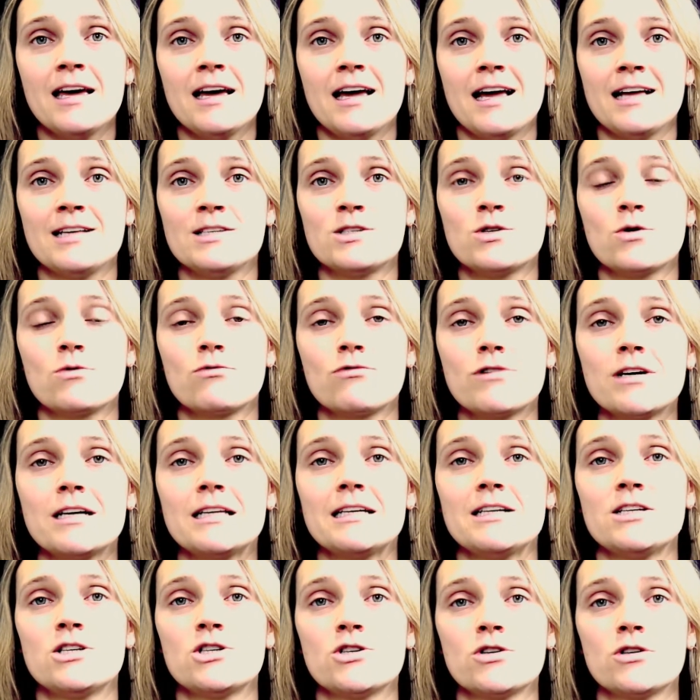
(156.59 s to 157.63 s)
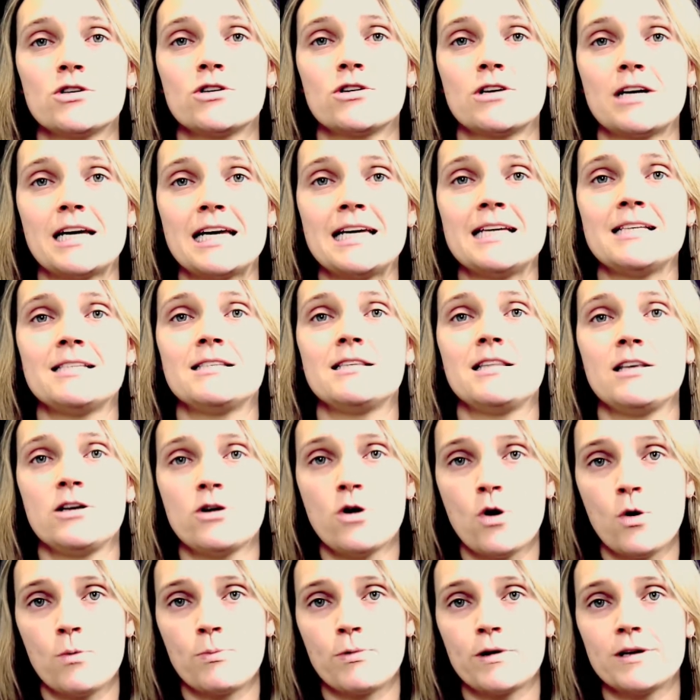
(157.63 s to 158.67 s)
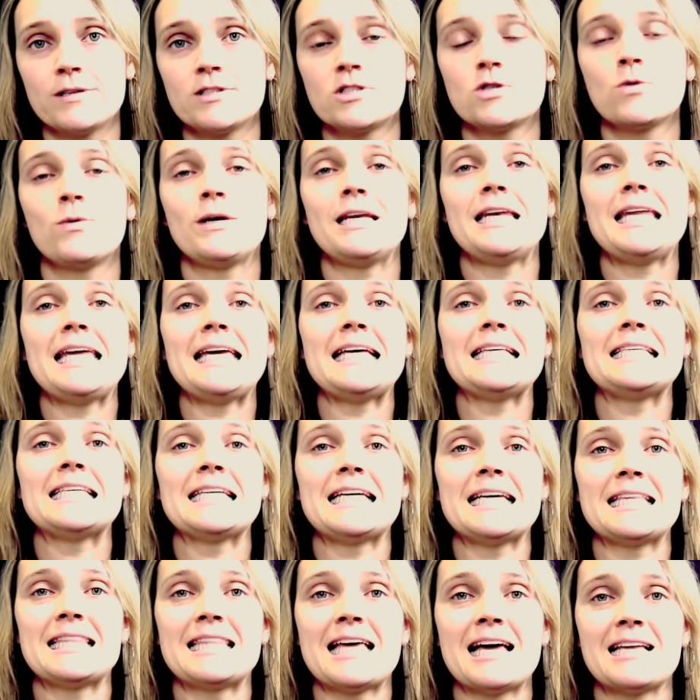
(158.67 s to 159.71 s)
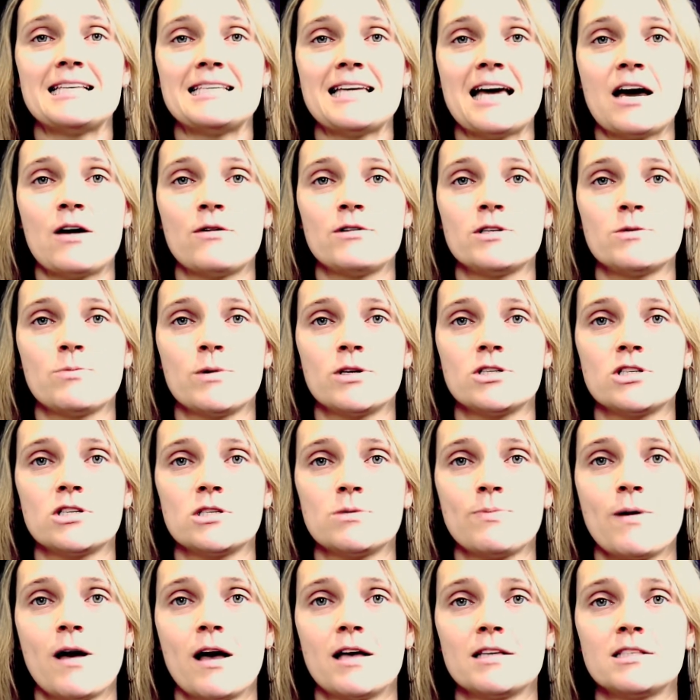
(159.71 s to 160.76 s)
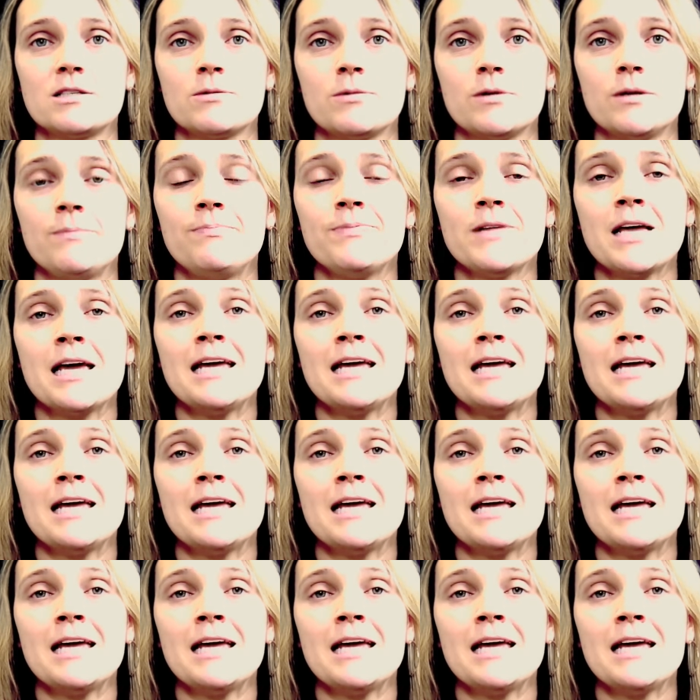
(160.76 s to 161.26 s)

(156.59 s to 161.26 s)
And so really sugar is the culprit. So we need to get that down as much as possible.